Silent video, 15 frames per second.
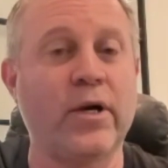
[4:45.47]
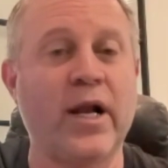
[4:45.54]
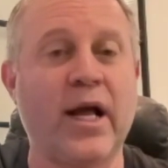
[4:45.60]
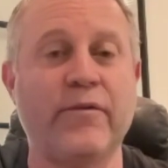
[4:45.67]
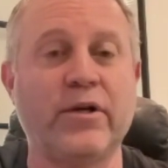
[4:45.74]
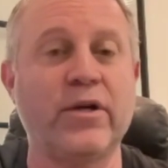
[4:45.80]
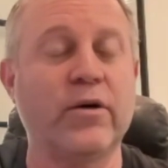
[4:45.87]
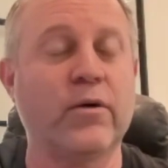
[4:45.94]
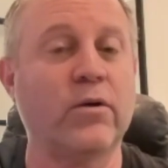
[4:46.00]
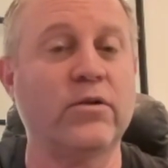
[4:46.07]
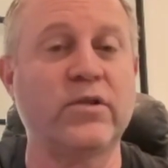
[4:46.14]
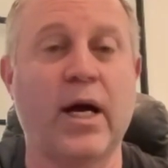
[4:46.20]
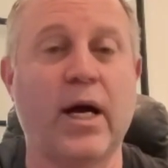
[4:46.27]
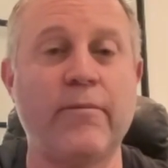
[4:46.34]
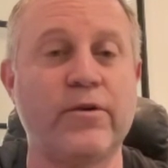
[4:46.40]
and have a good old
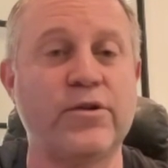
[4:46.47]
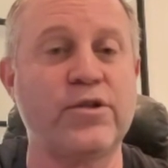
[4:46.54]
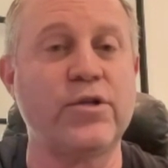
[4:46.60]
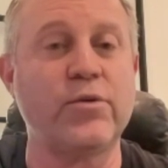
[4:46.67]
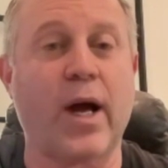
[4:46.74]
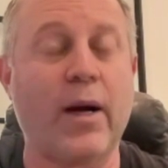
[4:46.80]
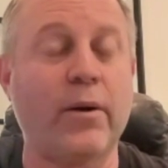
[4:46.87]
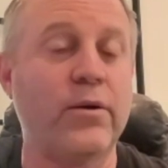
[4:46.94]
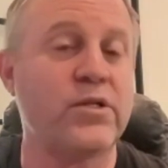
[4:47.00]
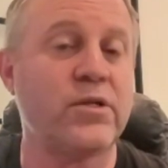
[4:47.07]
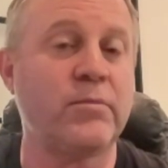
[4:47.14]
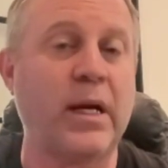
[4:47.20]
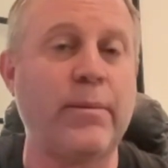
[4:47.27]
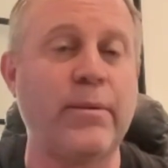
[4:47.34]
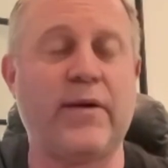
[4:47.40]
time for 2 hours
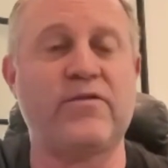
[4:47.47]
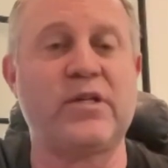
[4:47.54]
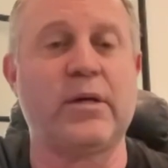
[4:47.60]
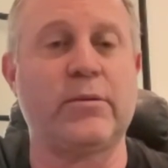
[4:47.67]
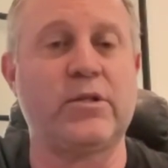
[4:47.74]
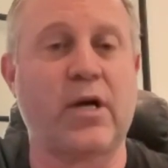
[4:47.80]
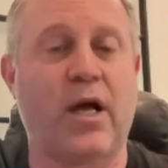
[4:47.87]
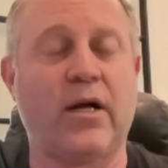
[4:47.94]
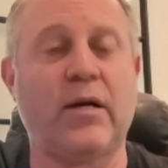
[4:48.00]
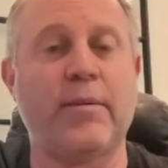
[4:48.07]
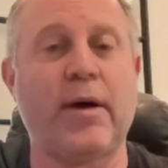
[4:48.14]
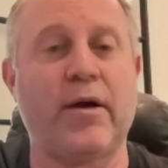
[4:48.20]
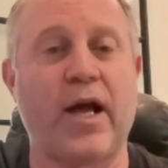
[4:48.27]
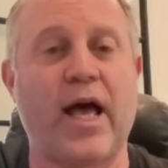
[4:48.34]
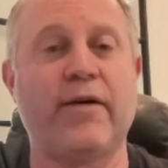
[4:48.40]
and maybe have something to talk
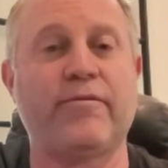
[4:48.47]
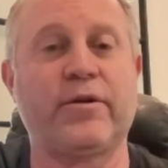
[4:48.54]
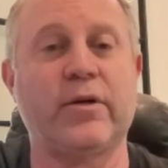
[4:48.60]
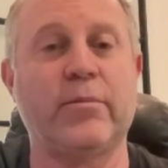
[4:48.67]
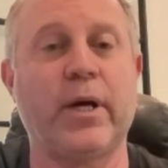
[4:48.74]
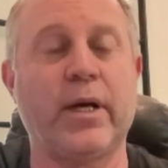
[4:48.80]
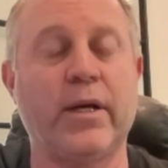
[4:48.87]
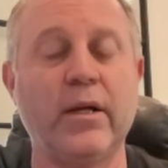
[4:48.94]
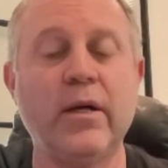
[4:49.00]
about after. But